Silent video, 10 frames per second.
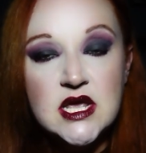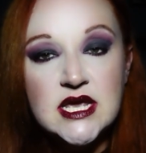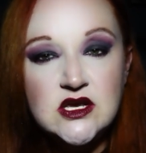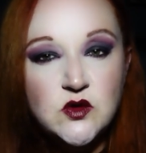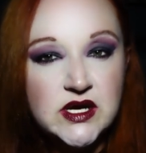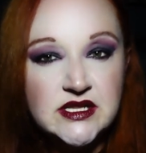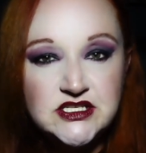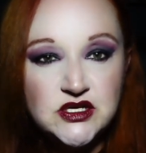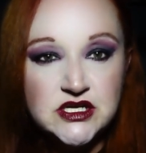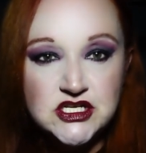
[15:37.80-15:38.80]
He quickly
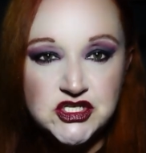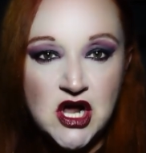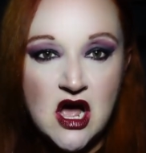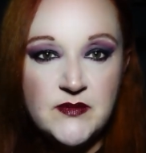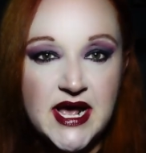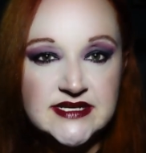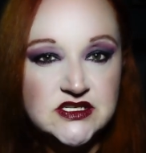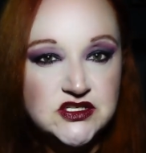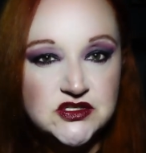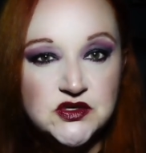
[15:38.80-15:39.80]
took a job as a
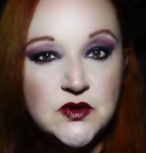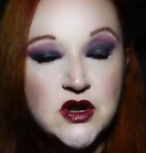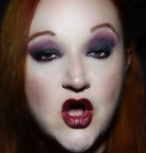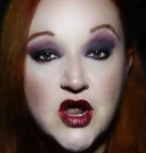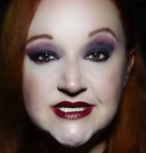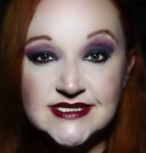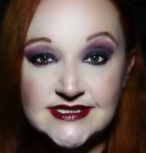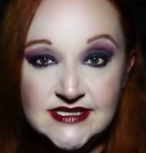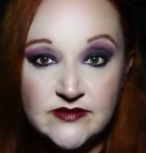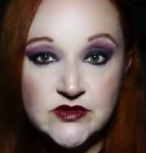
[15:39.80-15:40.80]
steward on a
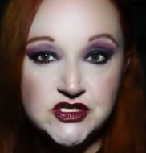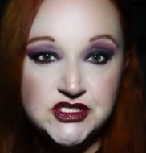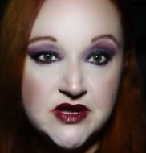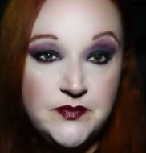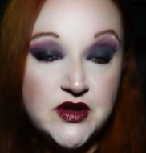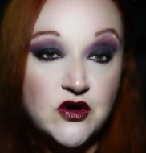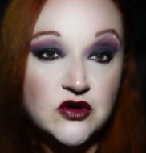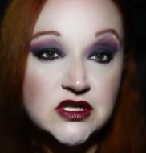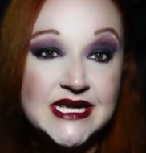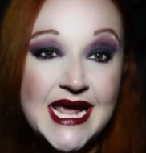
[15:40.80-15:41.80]
steamer ship in
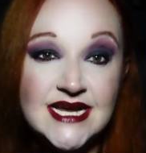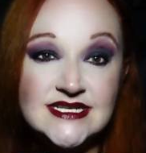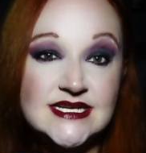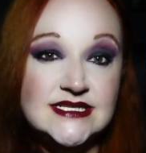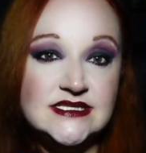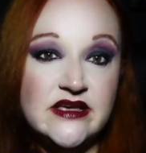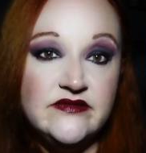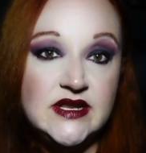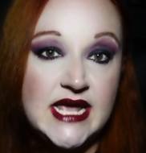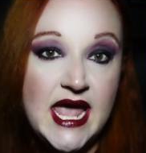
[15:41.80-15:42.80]
early
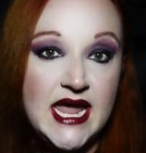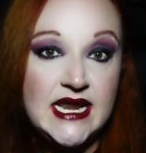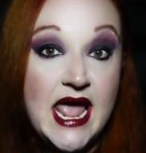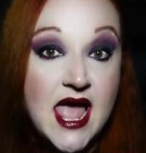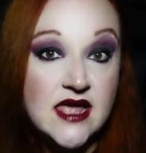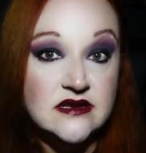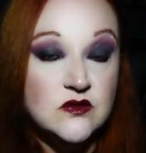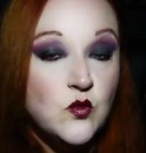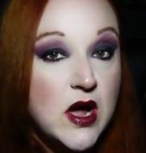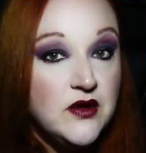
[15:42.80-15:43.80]
1878
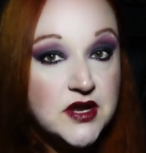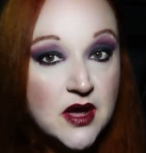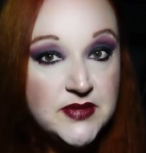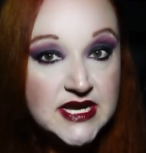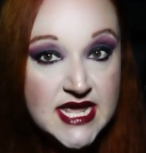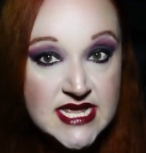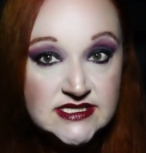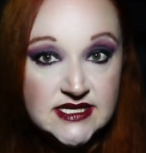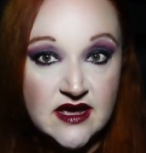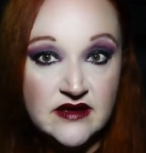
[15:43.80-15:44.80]
and wound up in
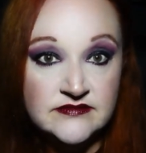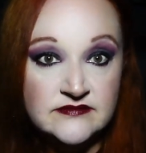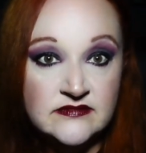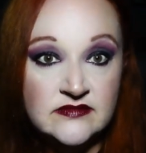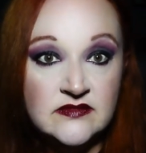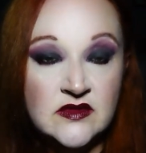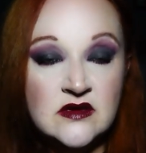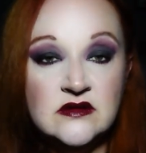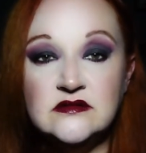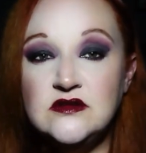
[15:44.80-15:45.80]
India.
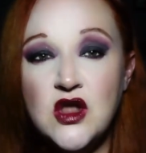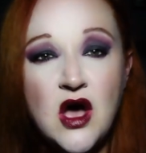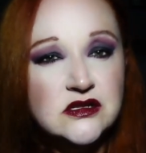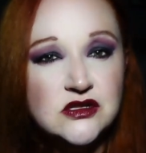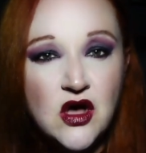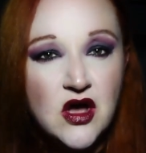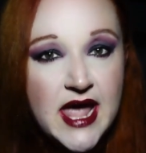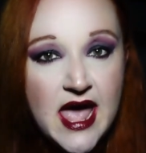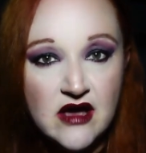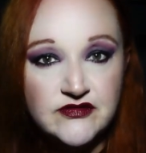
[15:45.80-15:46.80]
Not long
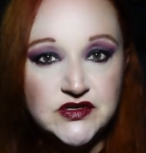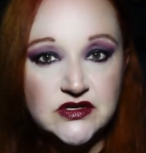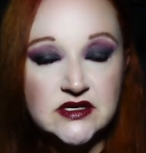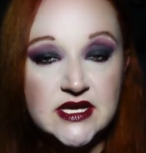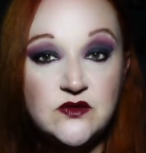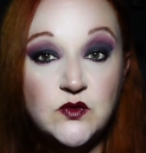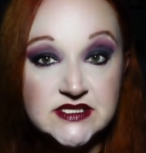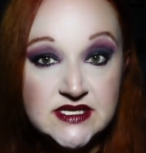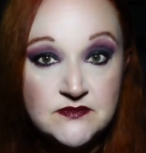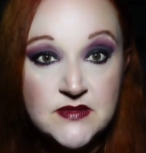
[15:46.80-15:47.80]
after, he
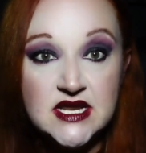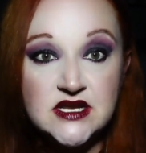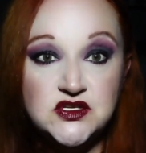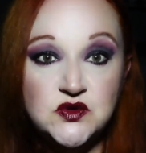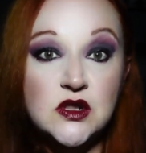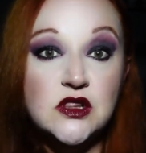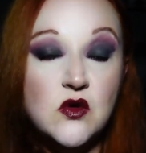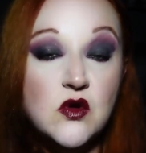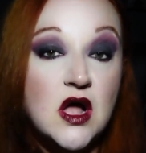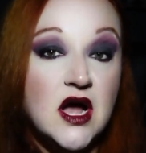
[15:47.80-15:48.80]
was admitted to a
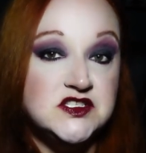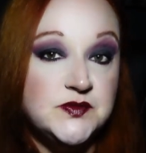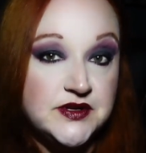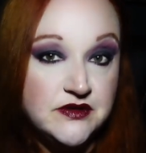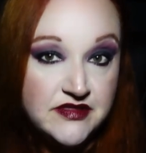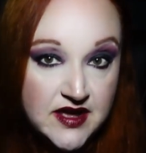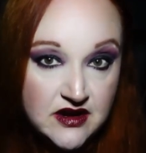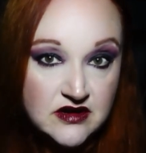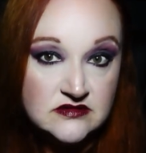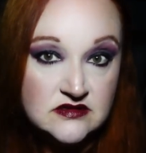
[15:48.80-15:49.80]
local hospital
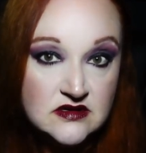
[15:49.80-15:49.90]
there.